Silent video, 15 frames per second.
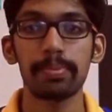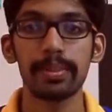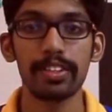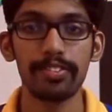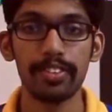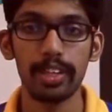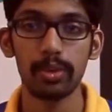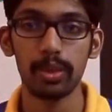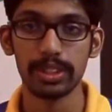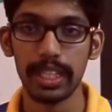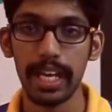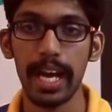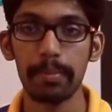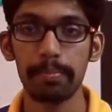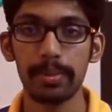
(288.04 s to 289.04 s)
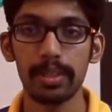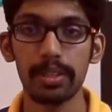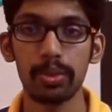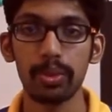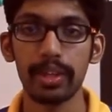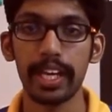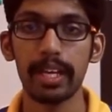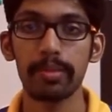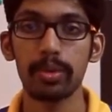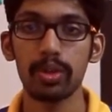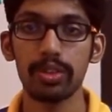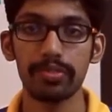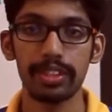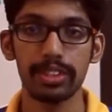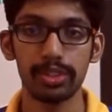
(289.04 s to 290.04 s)
in the field was Apple who came
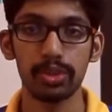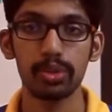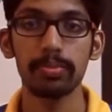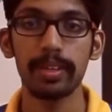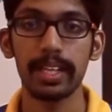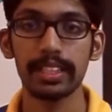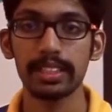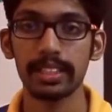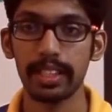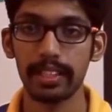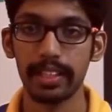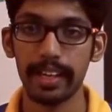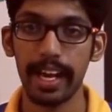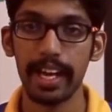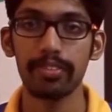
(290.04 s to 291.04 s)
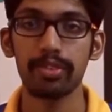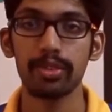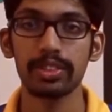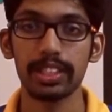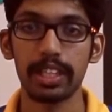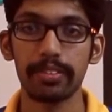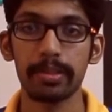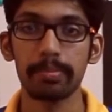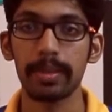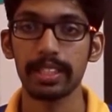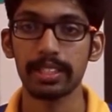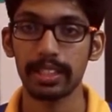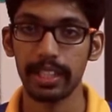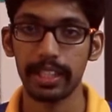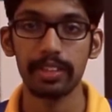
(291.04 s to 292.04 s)
out with zoom lens in their iPhone 7 Plus
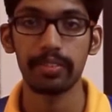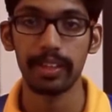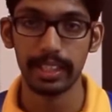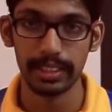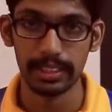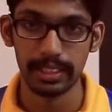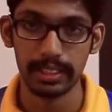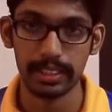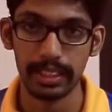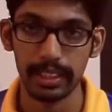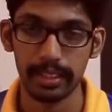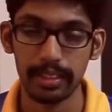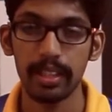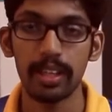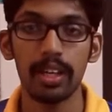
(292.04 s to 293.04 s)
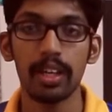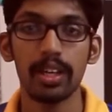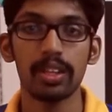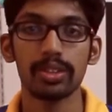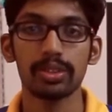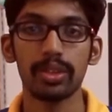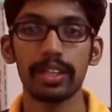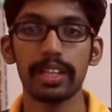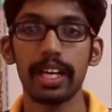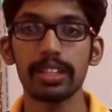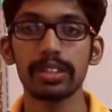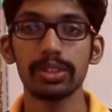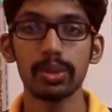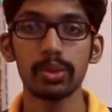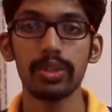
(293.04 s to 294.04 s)
in 2016. So it
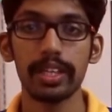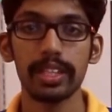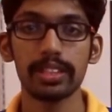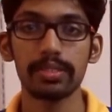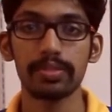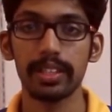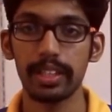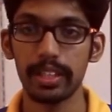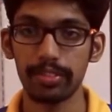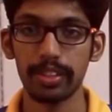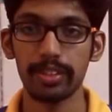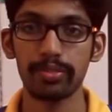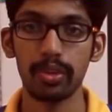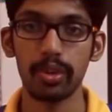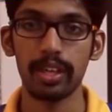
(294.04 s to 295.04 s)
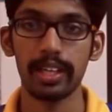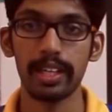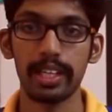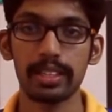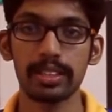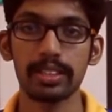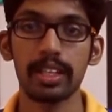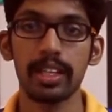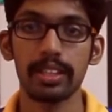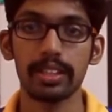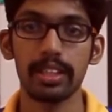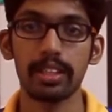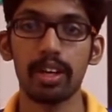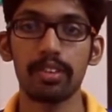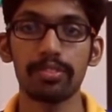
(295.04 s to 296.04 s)
has two lenses with different focal lengths
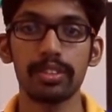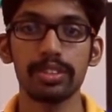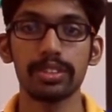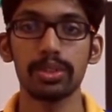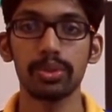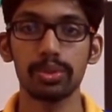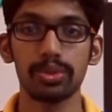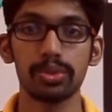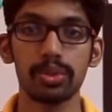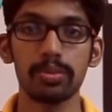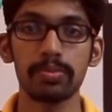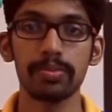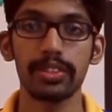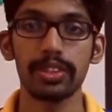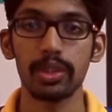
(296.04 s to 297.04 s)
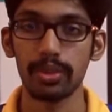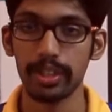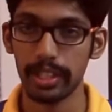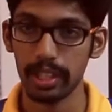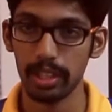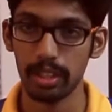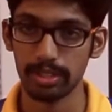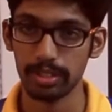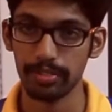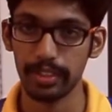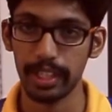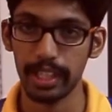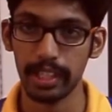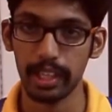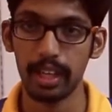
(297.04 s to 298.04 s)
that offers you zoom without any loss of
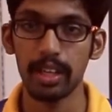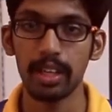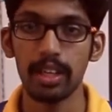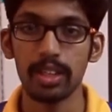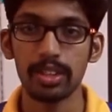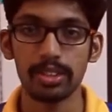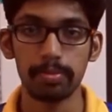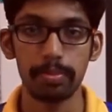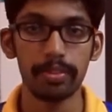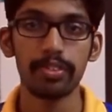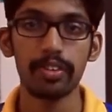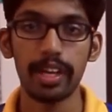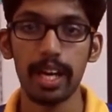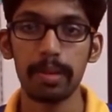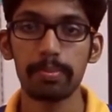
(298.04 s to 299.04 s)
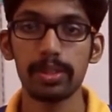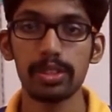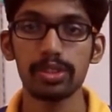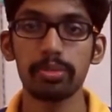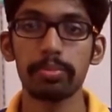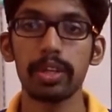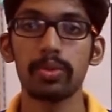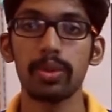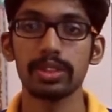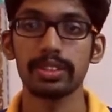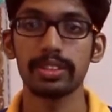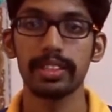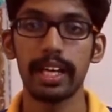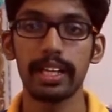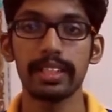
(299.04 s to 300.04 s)
data. So before Apple, zooming was
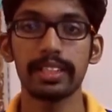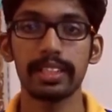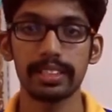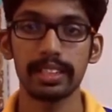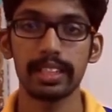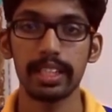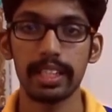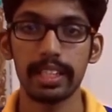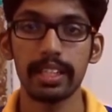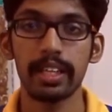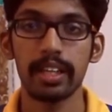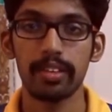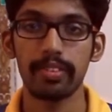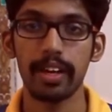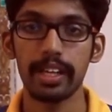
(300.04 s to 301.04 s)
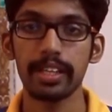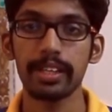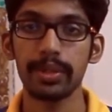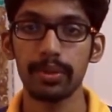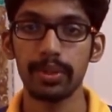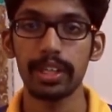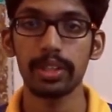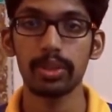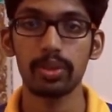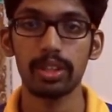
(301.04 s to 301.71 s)
done digitally wherein you need to